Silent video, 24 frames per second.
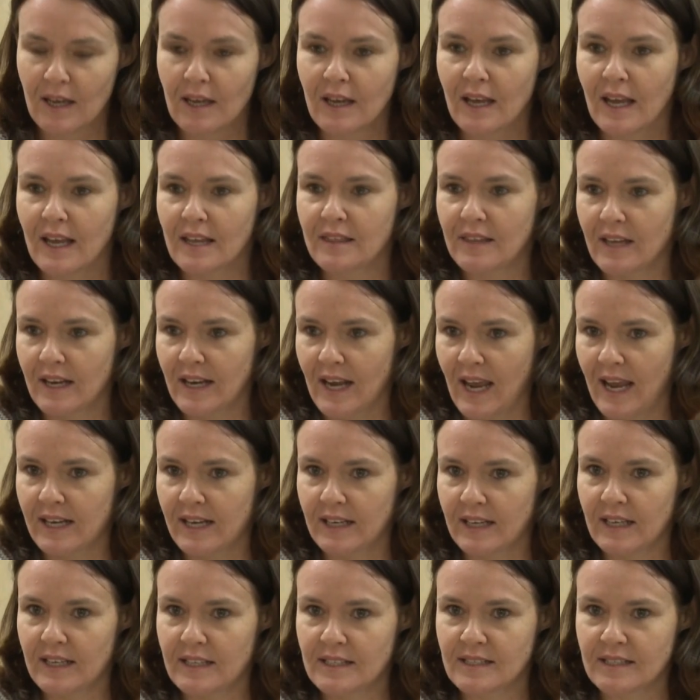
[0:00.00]
He then had
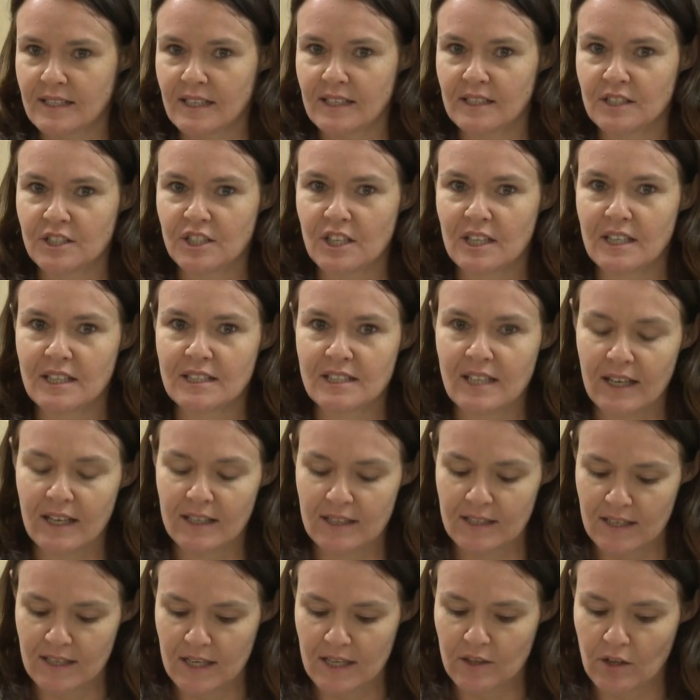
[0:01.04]
an ECG
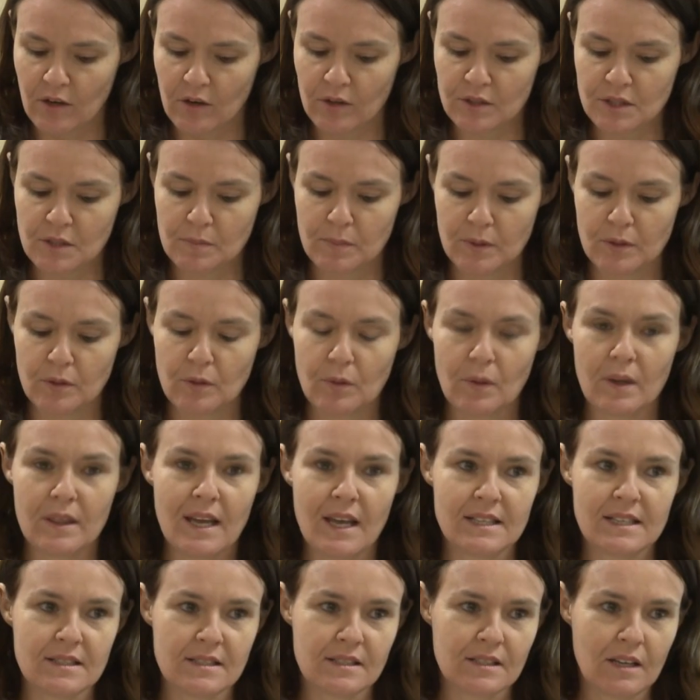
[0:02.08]
done in the hospital, and
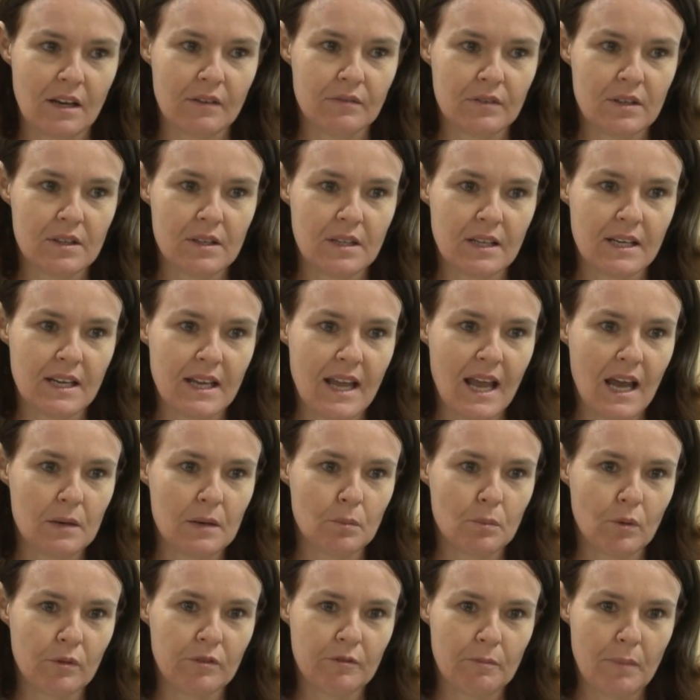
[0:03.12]
they discovered that he
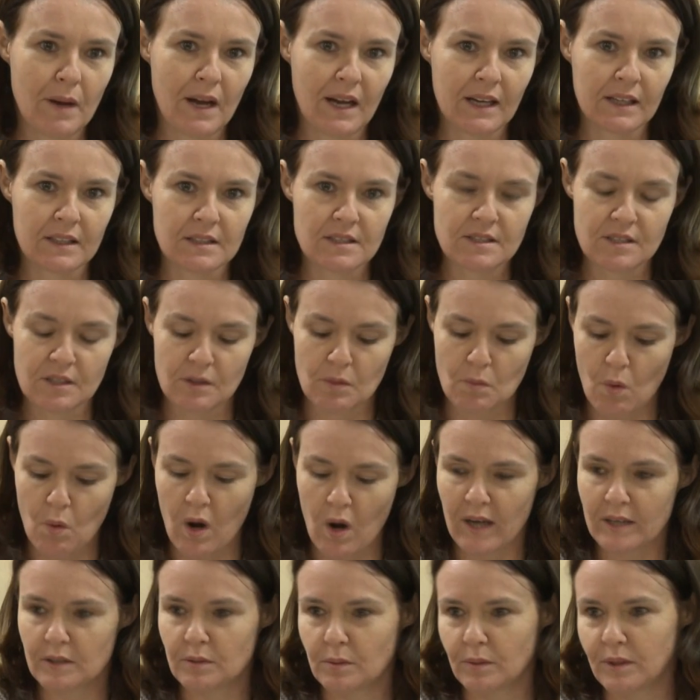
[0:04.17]
had Wolff Parkinson
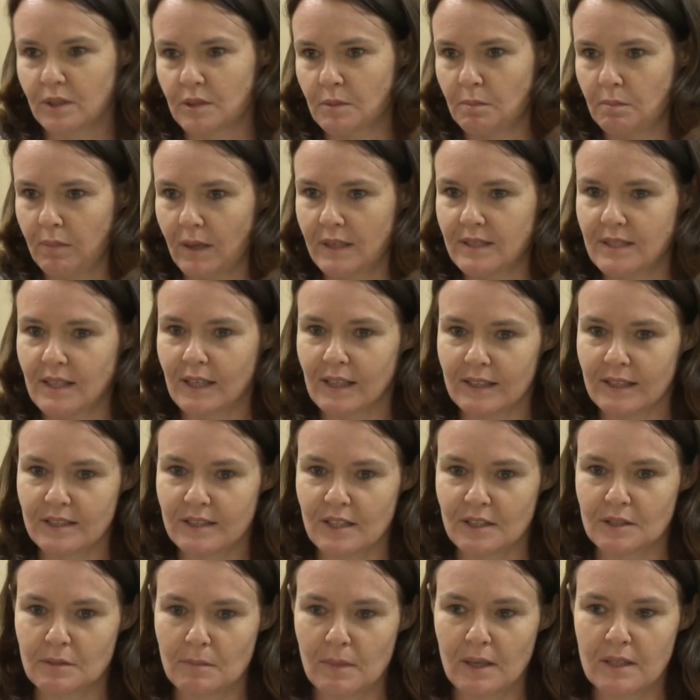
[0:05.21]
White, which basically
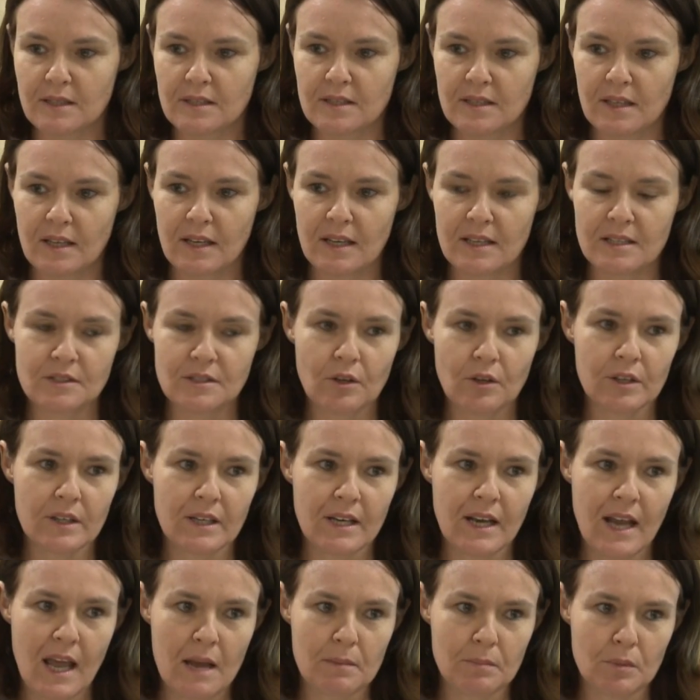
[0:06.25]
just means that he's got
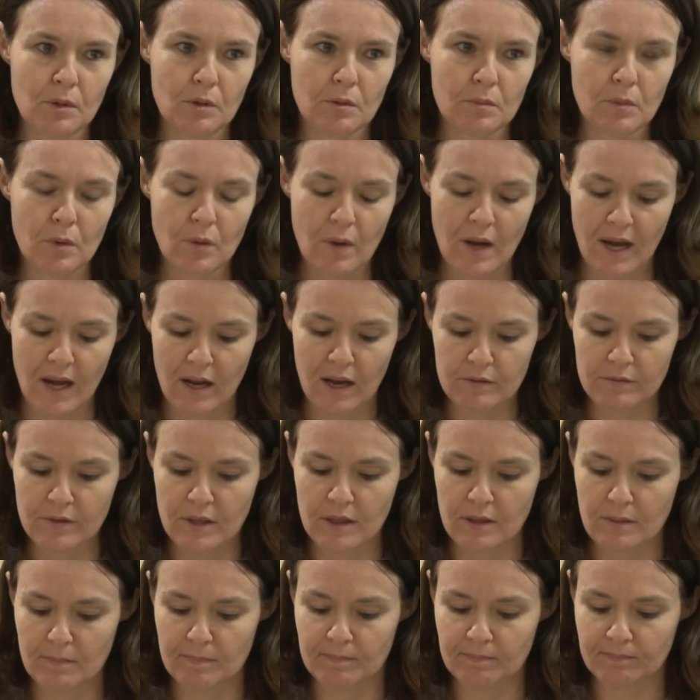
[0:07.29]
an abnormal heart
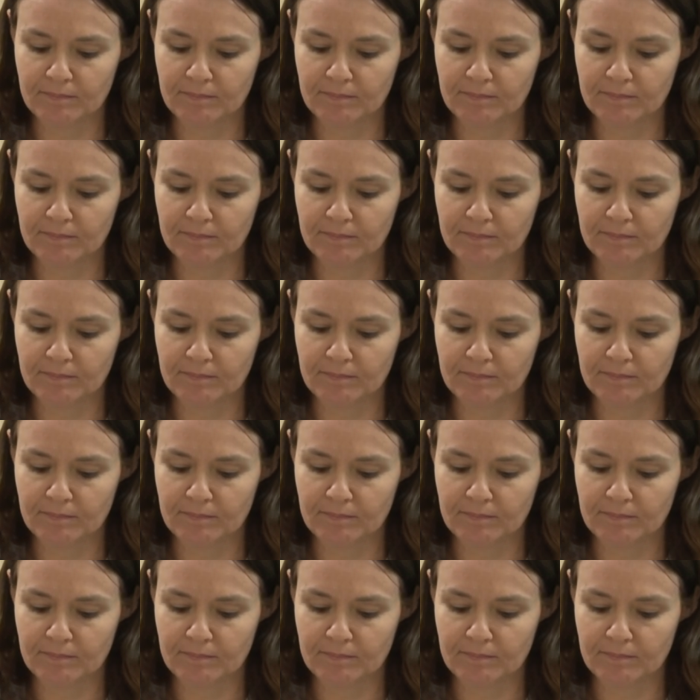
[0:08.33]
rhythm.